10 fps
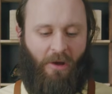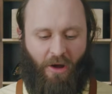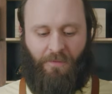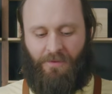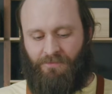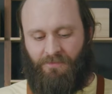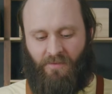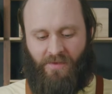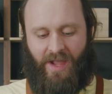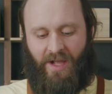Often
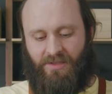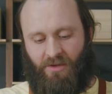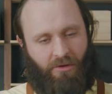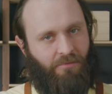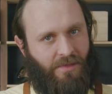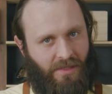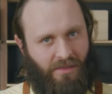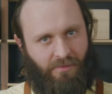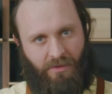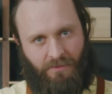they are domed in
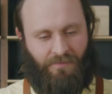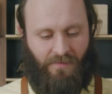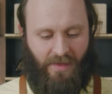the middle.